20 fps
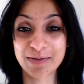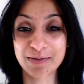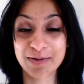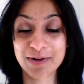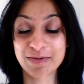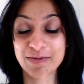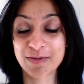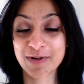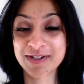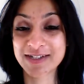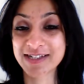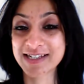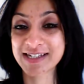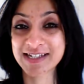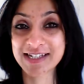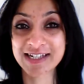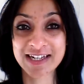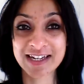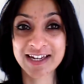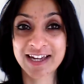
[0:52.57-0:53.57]
The world wants
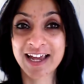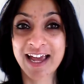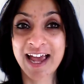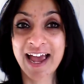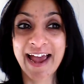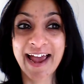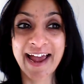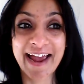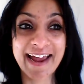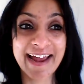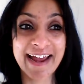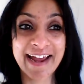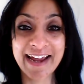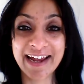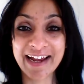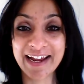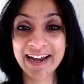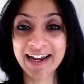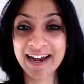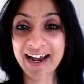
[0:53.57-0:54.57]
to
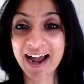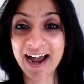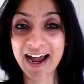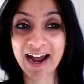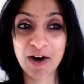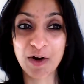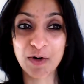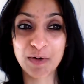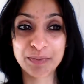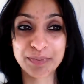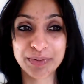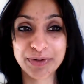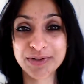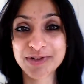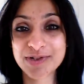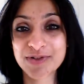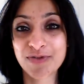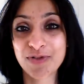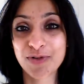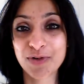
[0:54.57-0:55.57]
hear how
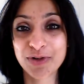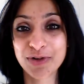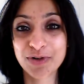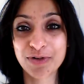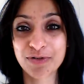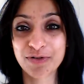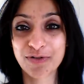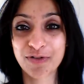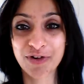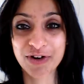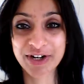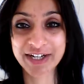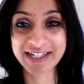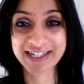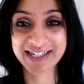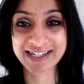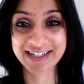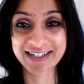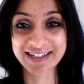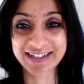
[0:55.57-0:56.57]
beautiful your
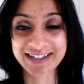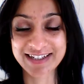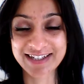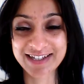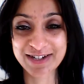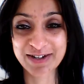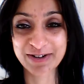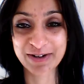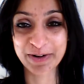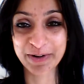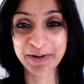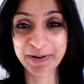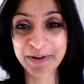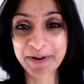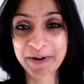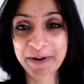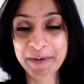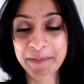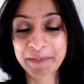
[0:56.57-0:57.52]
voice is, you know?